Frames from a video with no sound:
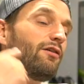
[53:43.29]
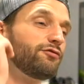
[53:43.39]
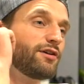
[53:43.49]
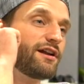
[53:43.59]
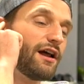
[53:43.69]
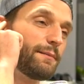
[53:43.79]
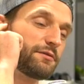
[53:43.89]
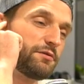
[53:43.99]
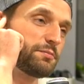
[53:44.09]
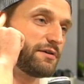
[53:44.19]
know. Freakonomics
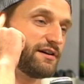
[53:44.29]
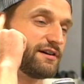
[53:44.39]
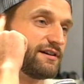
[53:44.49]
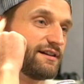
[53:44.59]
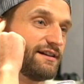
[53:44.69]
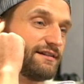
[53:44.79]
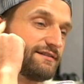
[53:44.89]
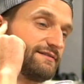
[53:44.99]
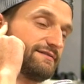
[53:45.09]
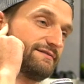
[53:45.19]
was pretty early.
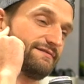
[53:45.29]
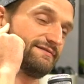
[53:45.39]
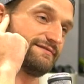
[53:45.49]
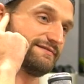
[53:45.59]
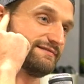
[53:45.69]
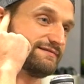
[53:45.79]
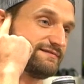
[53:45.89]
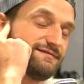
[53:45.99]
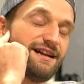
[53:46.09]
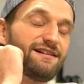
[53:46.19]

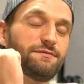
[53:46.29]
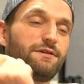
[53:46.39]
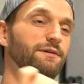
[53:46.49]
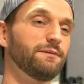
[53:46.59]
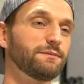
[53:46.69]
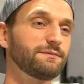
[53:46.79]
I don't know.